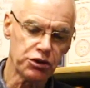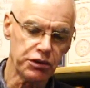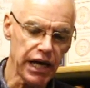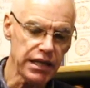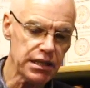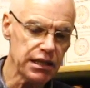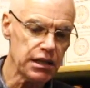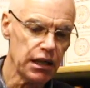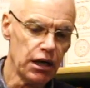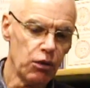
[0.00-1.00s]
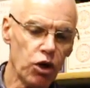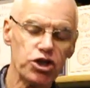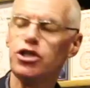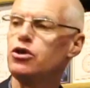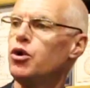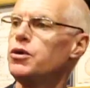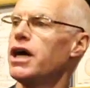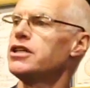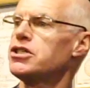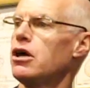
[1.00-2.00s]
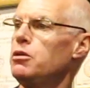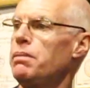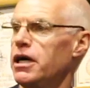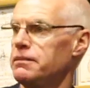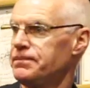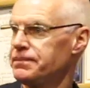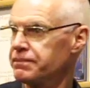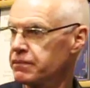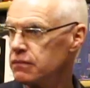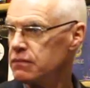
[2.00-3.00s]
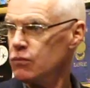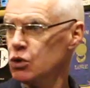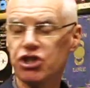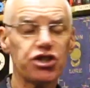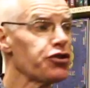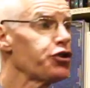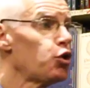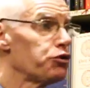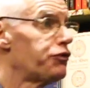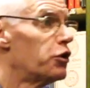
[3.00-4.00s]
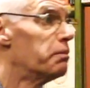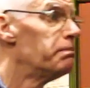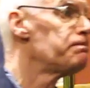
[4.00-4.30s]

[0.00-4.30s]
created what she called a tulpa, which is a thought form.